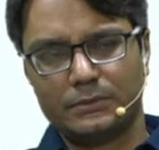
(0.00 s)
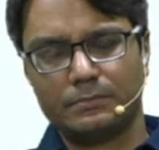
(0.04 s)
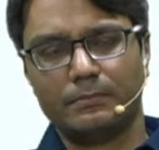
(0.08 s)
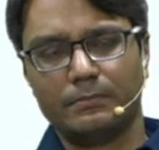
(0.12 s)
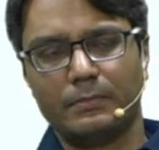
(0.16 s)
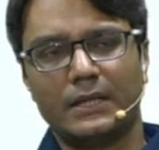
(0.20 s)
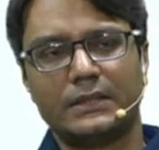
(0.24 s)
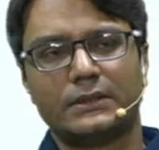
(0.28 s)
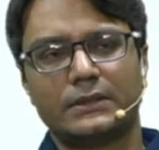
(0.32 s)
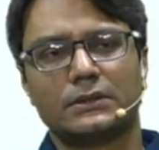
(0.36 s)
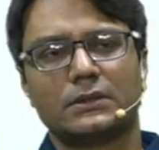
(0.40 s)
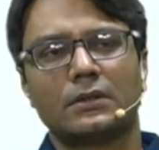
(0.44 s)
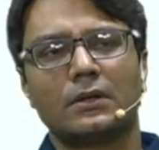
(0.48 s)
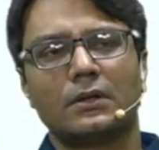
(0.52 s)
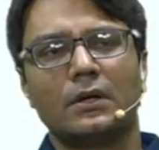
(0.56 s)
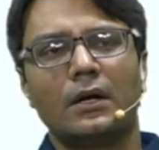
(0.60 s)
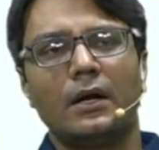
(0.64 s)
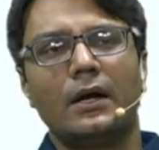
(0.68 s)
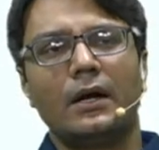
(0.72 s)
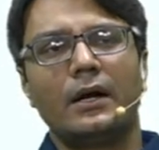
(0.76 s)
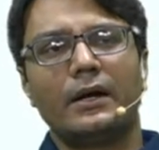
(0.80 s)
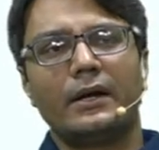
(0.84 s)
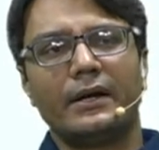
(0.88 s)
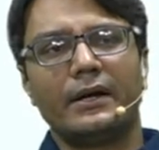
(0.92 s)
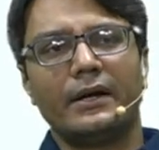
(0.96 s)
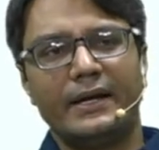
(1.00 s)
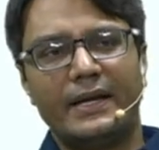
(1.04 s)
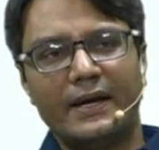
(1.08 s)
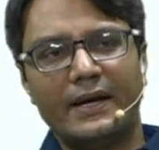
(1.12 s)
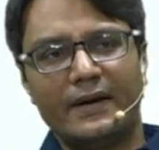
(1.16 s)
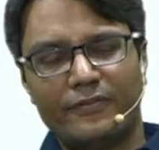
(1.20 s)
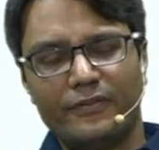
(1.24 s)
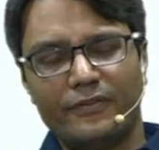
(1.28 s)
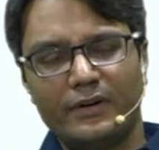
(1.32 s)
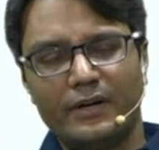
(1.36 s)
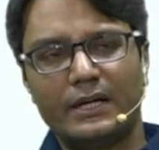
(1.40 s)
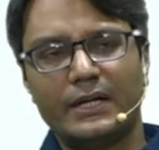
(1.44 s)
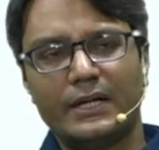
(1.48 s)
But
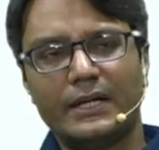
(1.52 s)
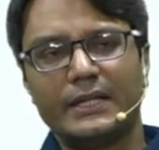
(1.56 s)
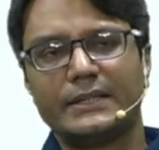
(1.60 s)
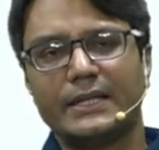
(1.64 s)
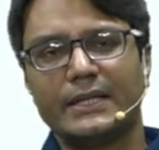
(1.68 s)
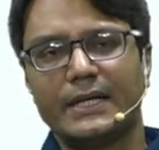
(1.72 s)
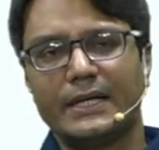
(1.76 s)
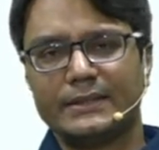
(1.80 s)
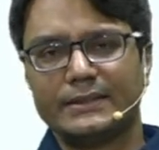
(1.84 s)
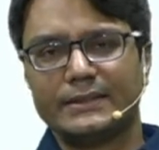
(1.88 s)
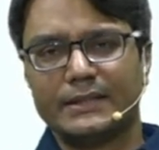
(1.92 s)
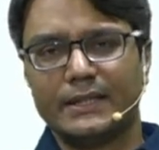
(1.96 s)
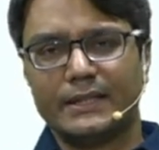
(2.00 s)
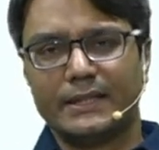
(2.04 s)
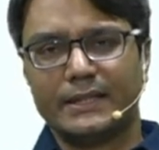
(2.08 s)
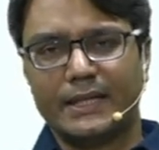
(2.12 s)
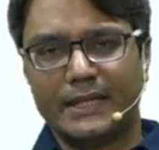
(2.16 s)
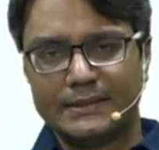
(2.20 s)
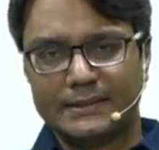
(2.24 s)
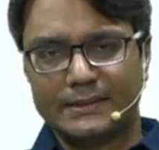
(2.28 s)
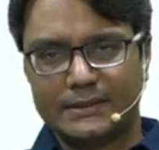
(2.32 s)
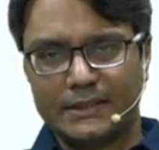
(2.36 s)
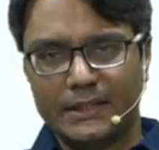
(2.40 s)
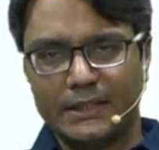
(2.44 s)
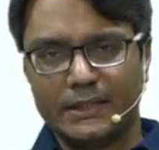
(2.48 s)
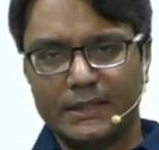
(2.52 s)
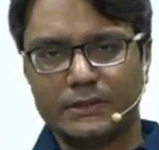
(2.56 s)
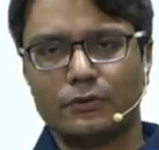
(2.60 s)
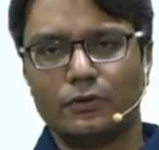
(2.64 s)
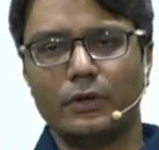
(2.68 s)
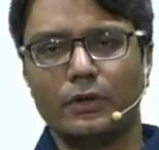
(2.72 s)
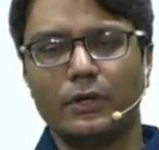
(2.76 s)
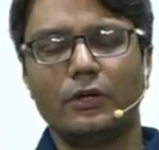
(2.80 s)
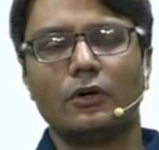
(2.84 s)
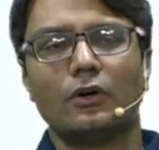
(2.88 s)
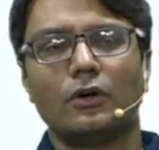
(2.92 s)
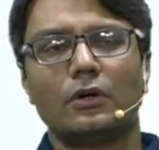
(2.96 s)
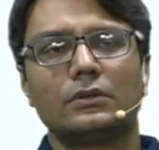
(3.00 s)
definitely there is a test series
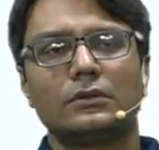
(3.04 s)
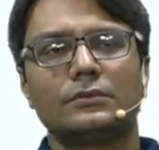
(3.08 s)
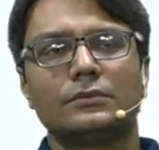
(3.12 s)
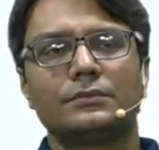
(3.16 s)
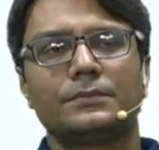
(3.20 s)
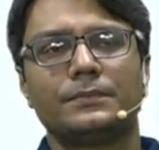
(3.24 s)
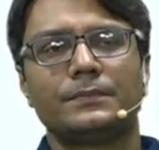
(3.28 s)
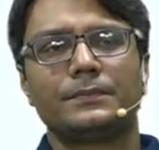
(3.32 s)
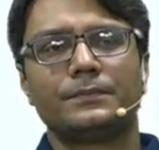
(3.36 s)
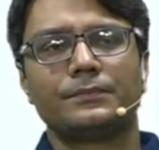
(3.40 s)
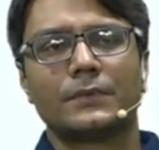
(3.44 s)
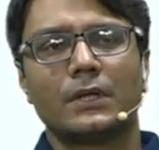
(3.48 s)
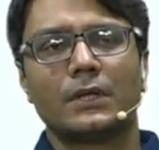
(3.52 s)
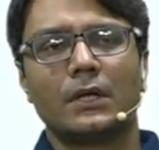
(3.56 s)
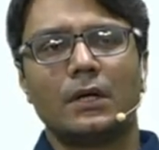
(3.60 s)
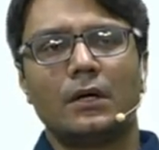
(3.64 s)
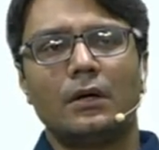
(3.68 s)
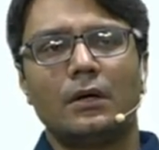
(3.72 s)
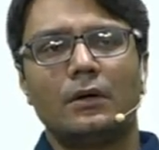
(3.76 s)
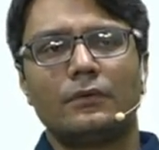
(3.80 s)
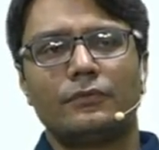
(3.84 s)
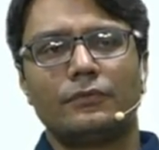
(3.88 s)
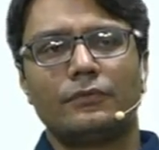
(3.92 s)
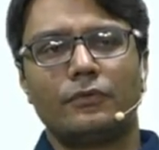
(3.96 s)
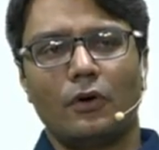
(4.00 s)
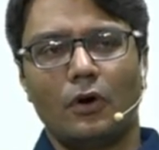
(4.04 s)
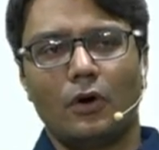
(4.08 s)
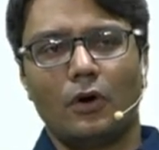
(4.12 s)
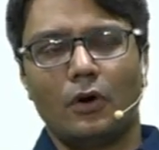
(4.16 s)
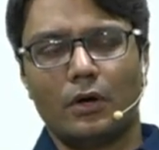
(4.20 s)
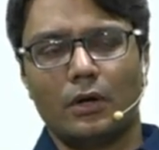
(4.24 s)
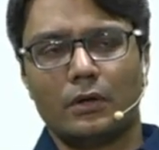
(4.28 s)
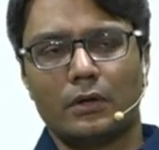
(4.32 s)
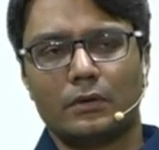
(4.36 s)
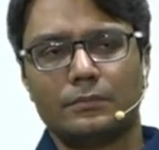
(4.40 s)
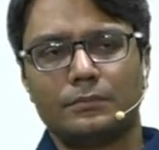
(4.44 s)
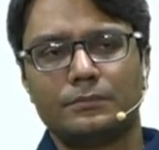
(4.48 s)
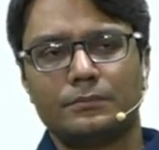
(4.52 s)
going on
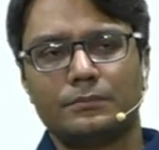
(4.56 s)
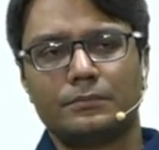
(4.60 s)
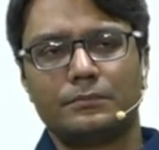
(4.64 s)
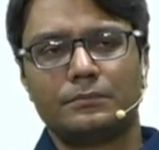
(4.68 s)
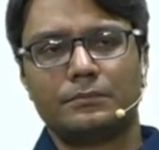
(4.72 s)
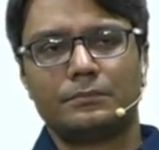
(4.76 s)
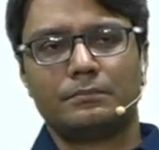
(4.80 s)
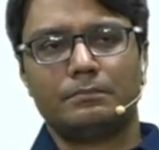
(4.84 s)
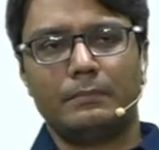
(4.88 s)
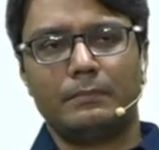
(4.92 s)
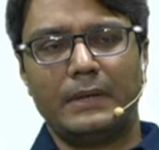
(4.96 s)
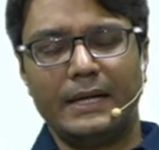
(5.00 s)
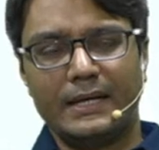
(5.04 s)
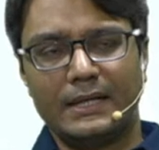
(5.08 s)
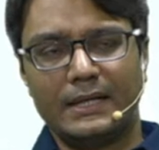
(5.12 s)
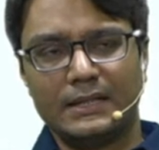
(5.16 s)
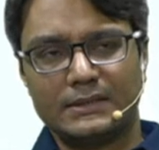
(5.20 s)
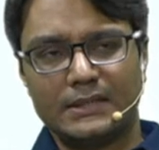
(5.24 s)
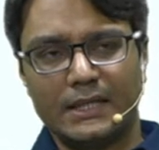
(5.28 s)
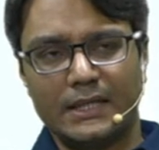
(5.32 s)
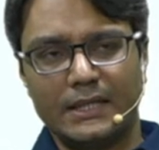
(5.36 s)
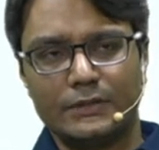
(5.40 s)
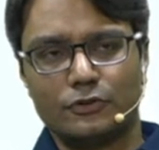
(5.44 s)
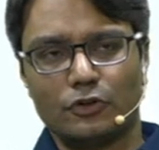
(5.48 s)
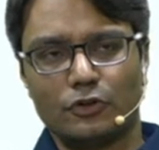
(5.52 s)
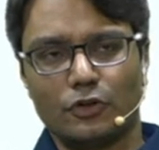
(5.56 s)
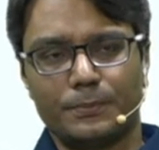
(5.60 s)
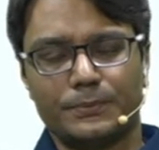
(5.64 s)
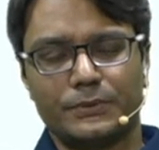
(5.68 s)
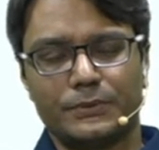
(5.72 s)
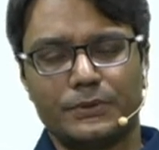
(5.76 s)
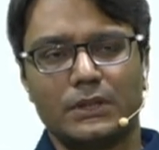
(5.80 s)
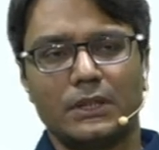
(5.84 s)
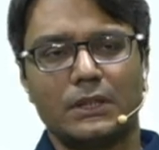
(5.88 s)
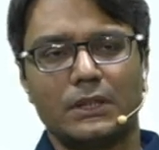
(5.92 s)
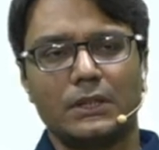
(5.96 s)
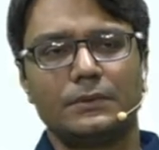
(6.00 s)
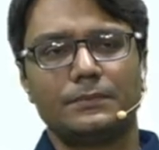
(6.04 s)
for medical science
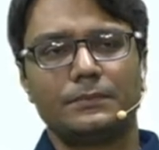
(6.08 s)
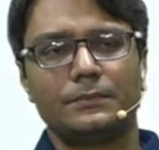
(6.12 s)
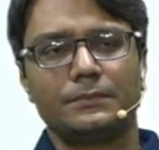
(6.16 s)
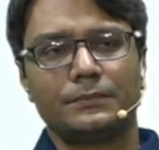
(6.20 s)
optional.